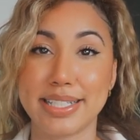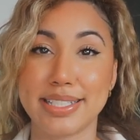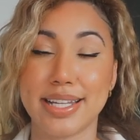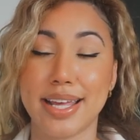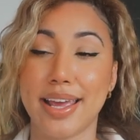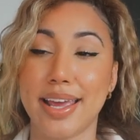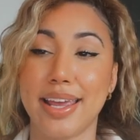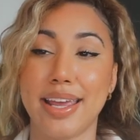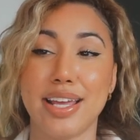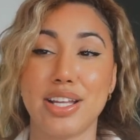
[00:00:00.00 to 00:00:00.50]

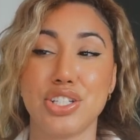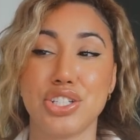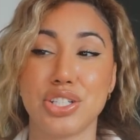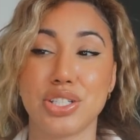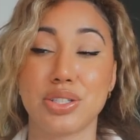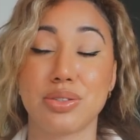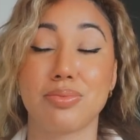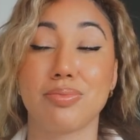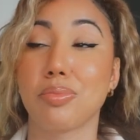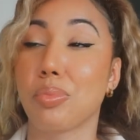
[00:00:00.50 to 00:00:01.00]
day and
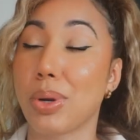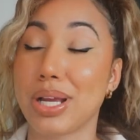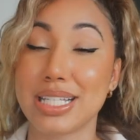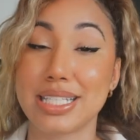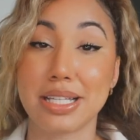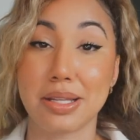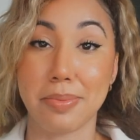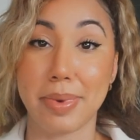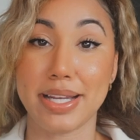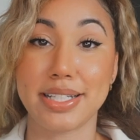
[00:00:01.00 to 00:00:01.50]
just
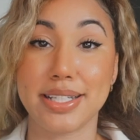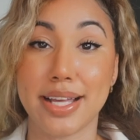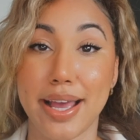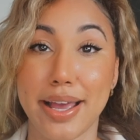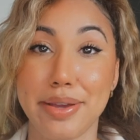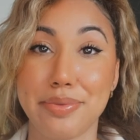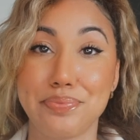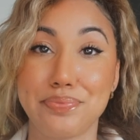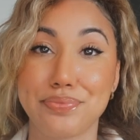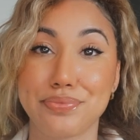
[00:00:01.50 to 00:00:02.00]
wasted my
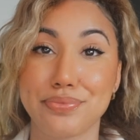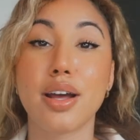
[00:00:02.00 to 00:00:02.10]
time.